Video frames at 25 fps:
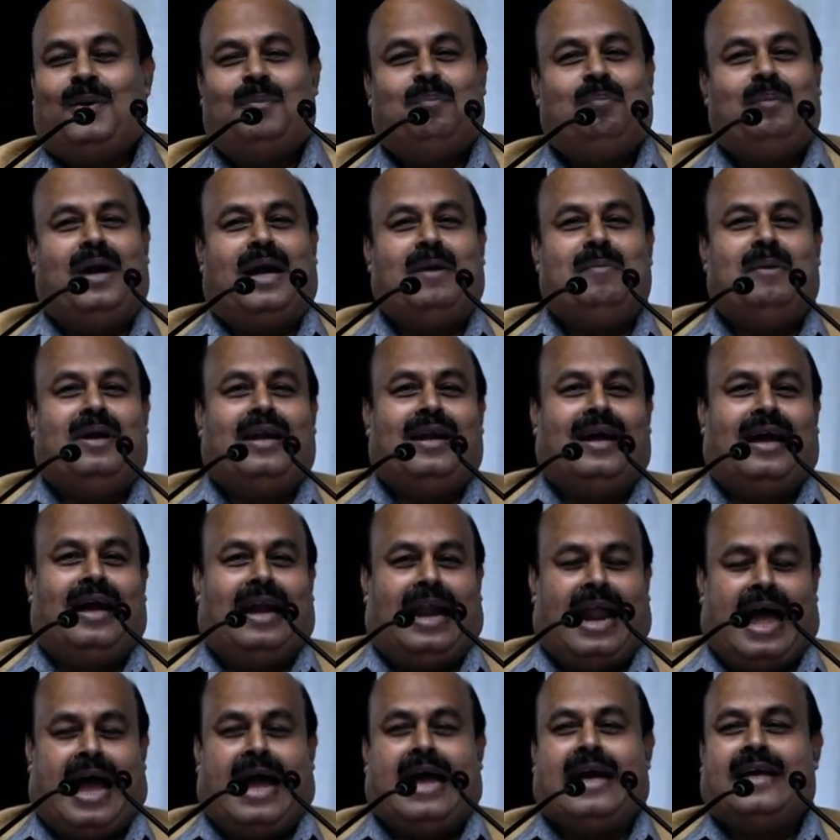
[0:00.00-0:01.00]
made me
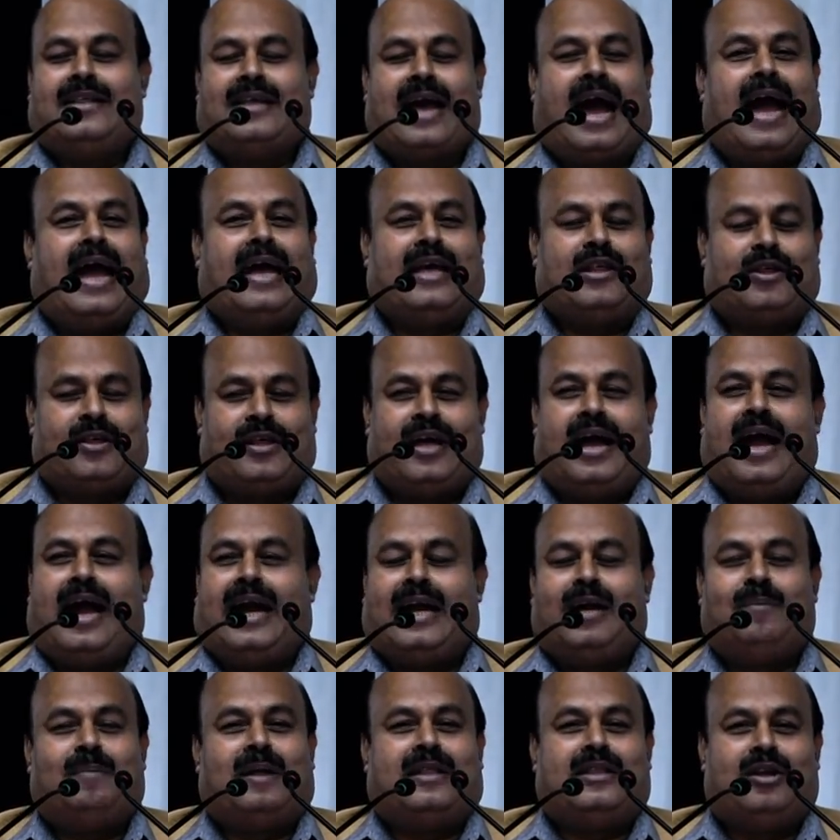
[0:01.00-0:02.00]
realize, I
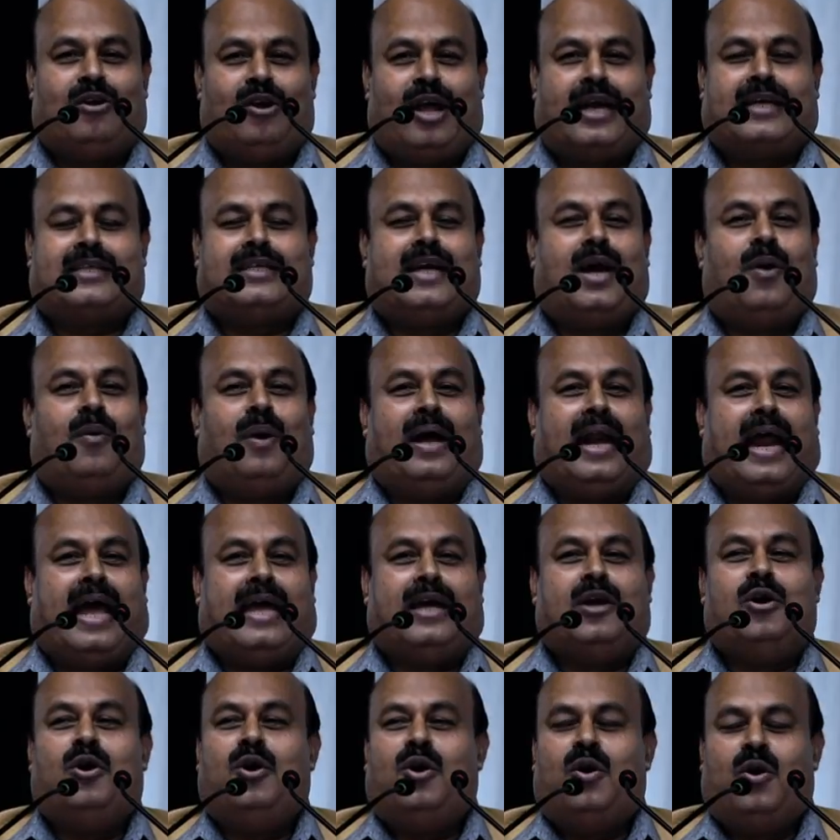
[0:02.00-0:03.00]
shared with the next day when
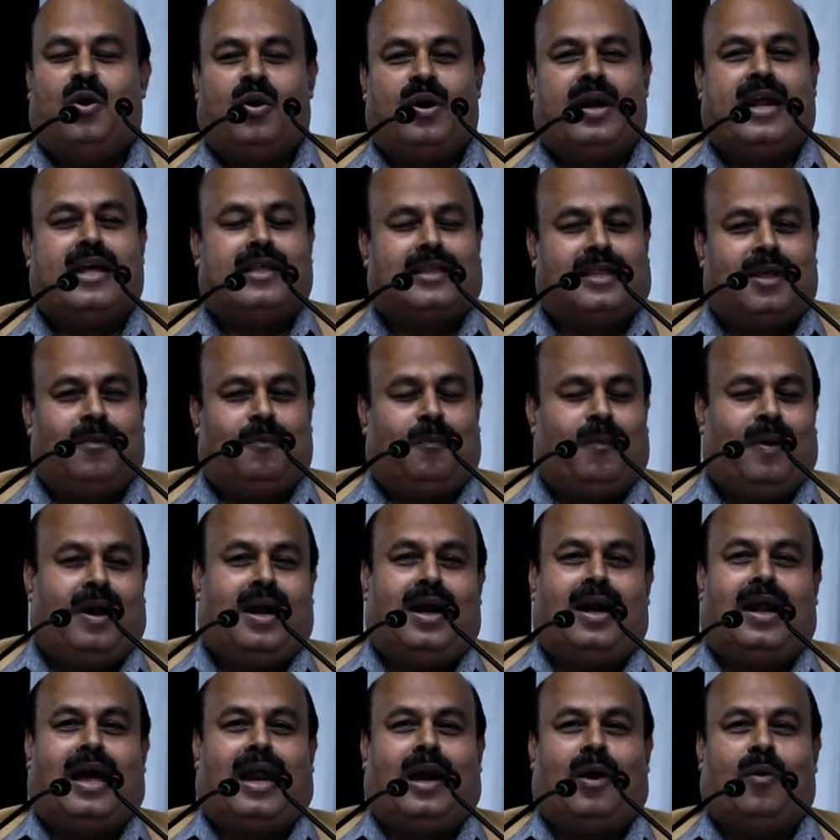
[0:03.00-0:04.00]
I reached the
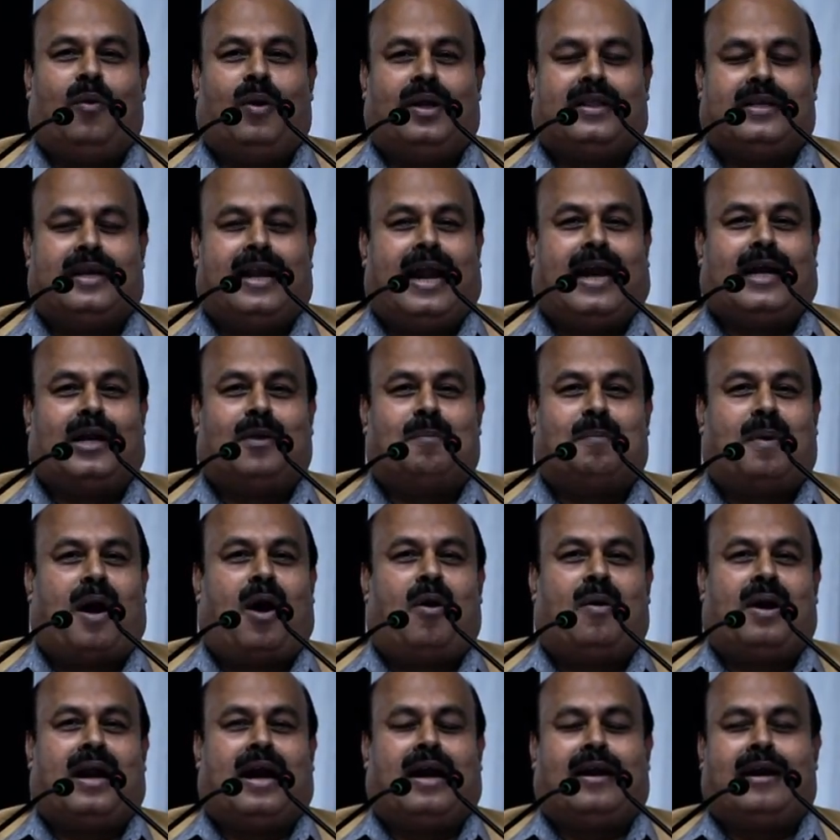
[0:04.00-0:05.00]
field along with the director
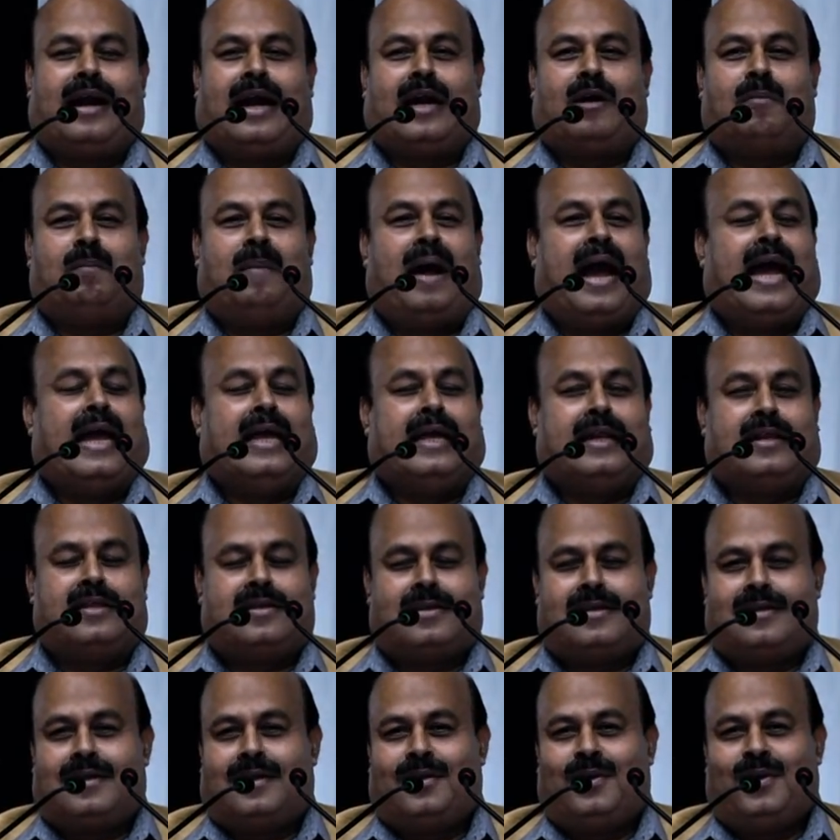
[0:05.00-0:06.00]
power and director
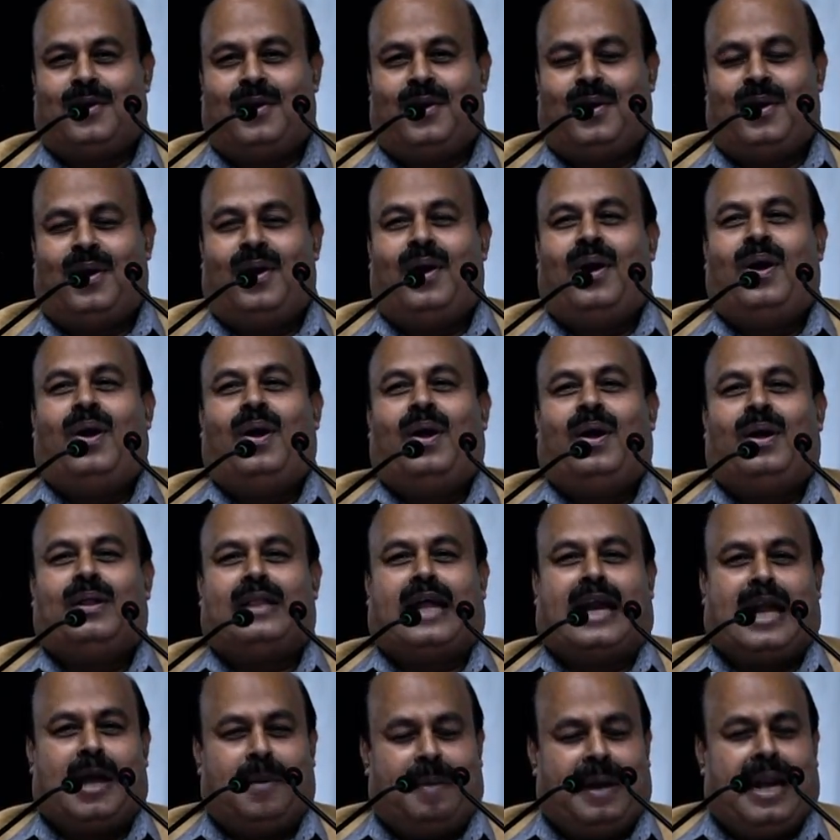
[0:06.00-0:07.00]
mines,
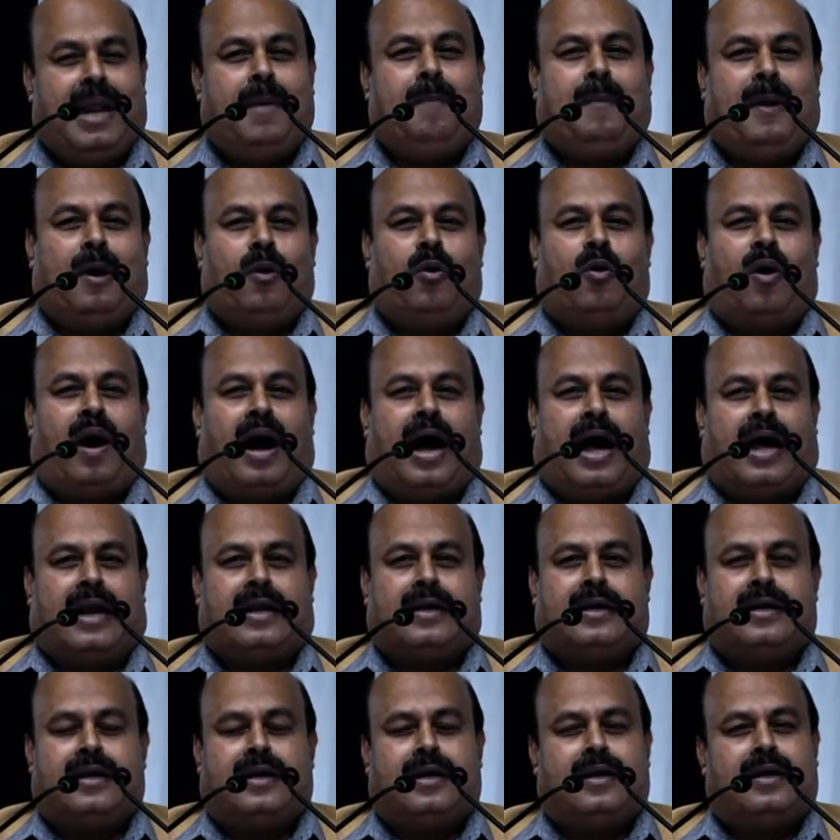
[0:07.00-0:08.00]
that even if you
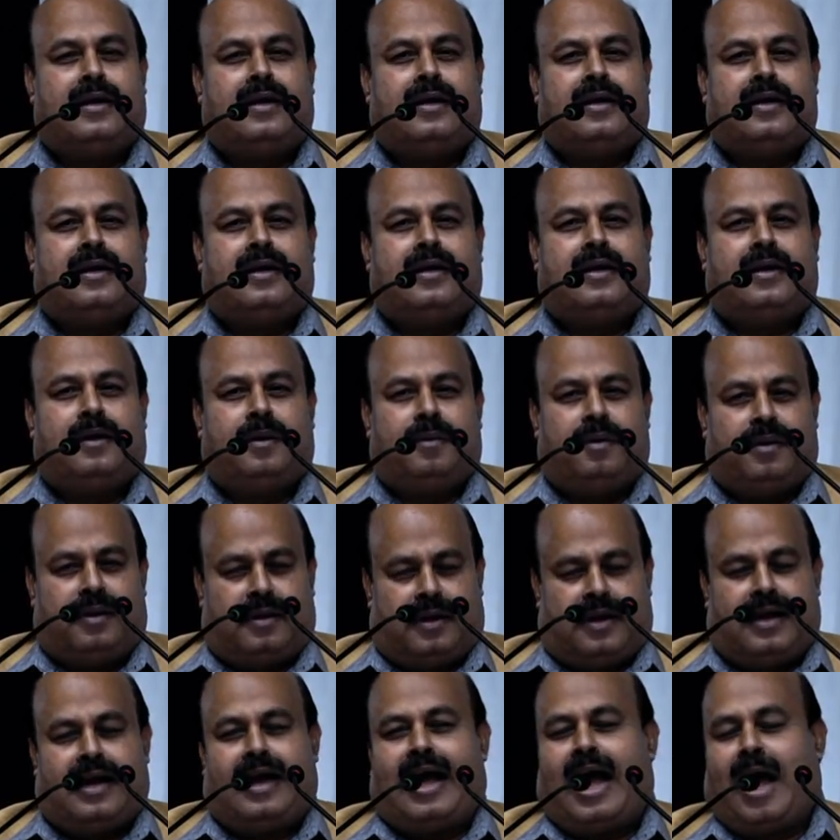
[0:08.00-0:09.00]
are
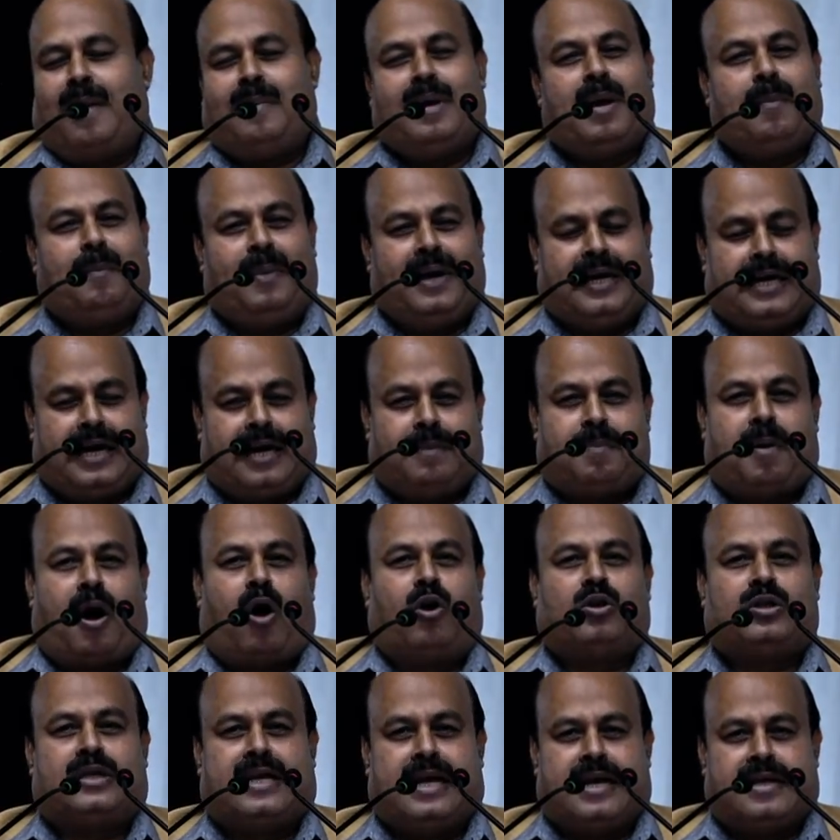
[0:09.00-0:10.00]
having pithead
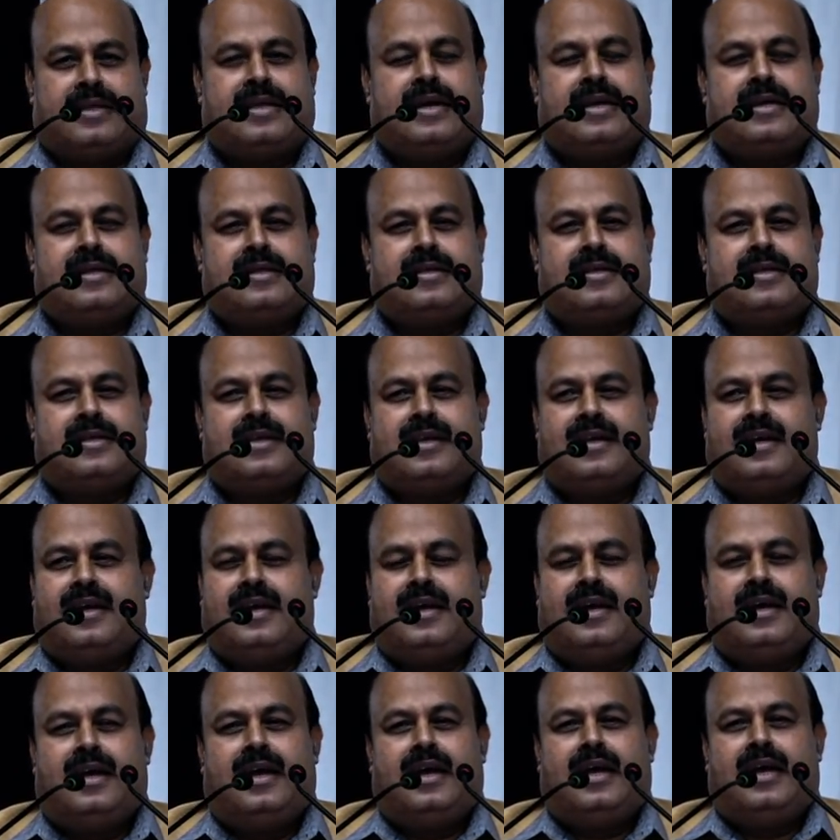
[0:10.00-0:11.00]
power stations,
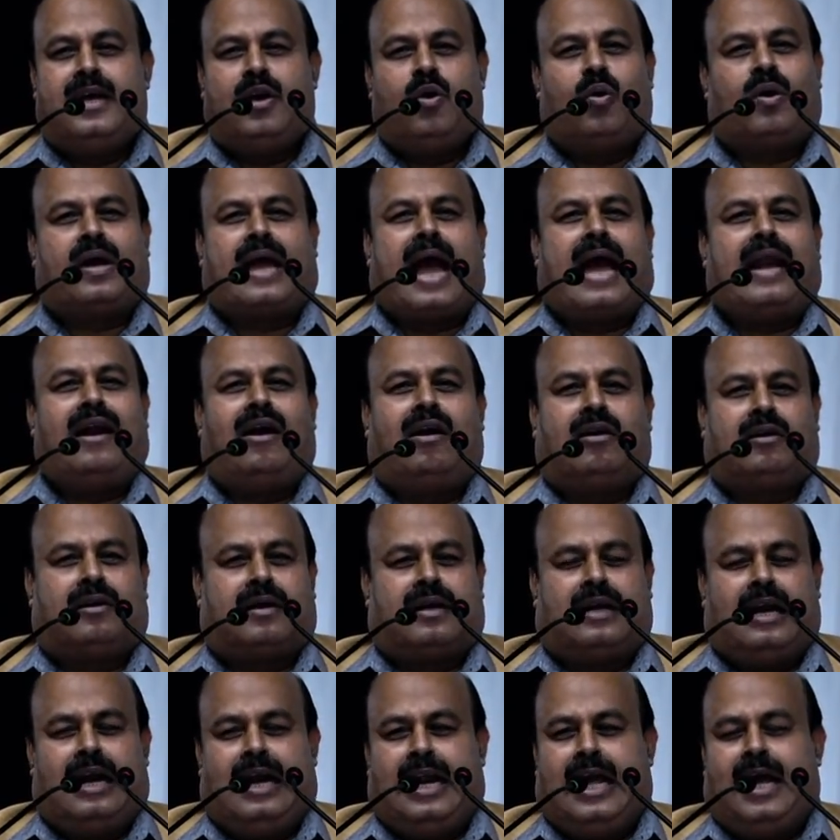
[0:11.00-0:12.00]
you
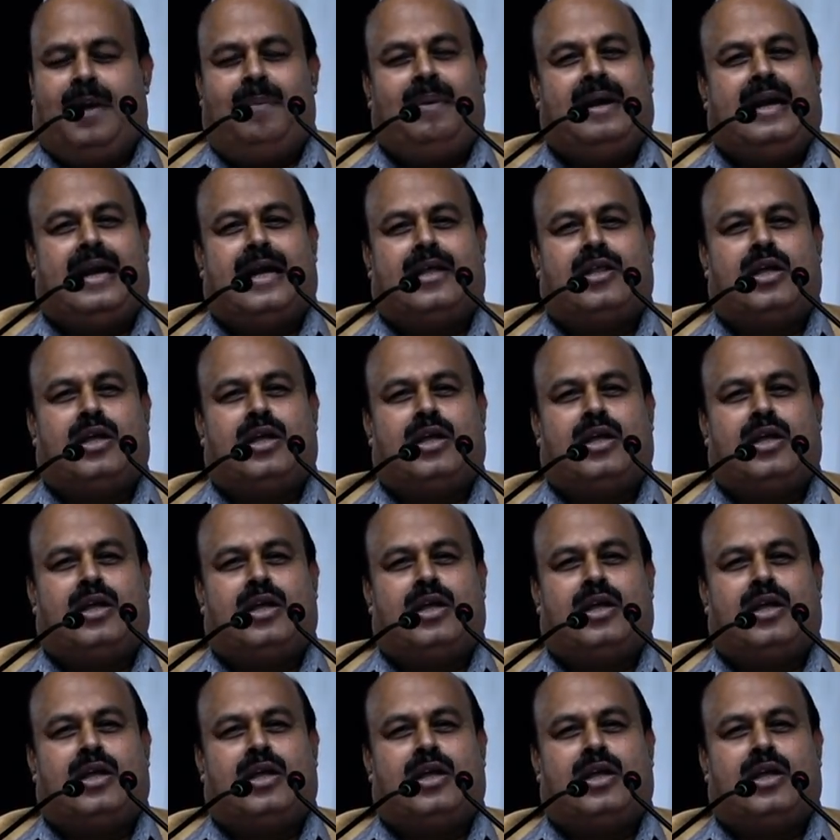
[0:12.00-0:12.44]
cannot live in a